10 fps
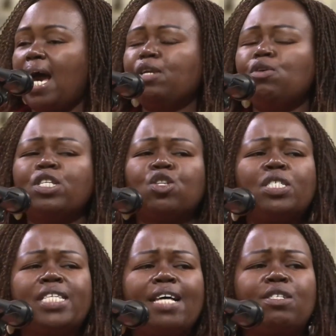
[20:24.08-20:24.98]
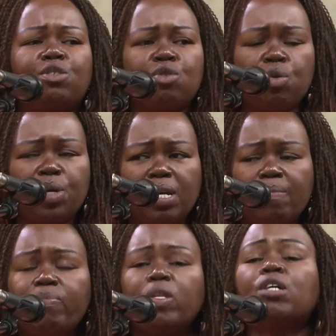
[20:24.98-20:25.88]
And you know, it's not just drawing.
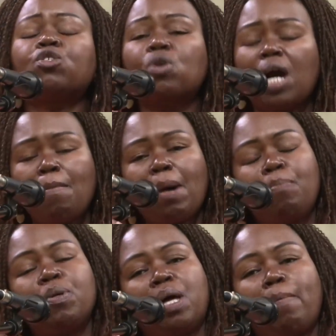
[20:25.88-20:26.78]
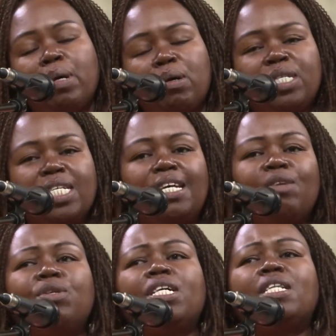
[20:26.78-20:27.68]
To come up with a building,
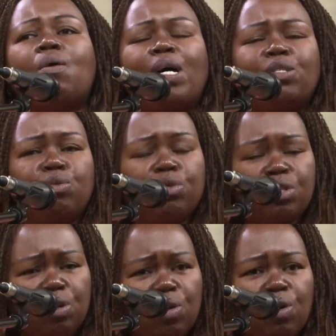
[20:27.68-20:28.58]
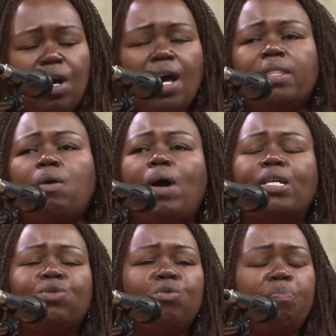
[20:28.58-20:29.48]
you need the ones who draw, the
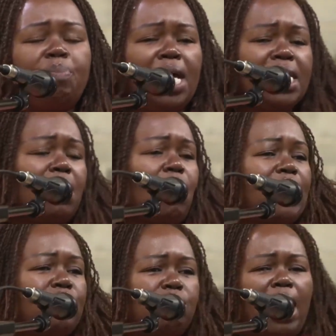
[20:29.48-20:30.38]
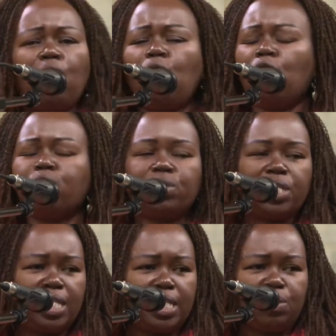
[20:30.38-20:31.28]
ones who paint, the ones who... all those
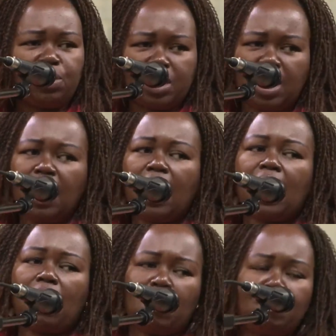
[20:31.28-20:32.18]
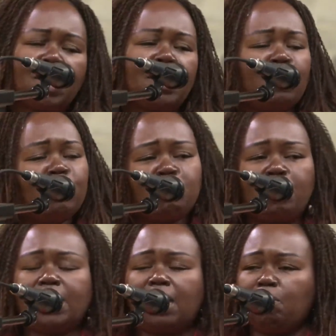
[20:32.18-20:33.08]
details. Our brother knows
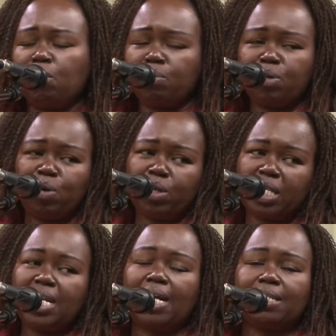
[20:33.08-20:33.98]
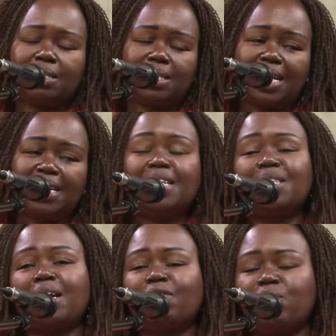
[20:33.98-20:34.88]
better because he has studied in
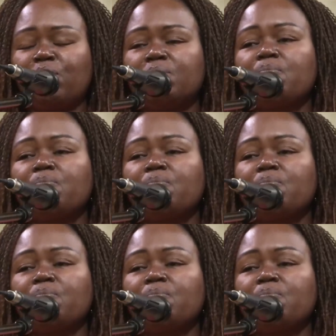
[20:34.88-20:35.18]
that field.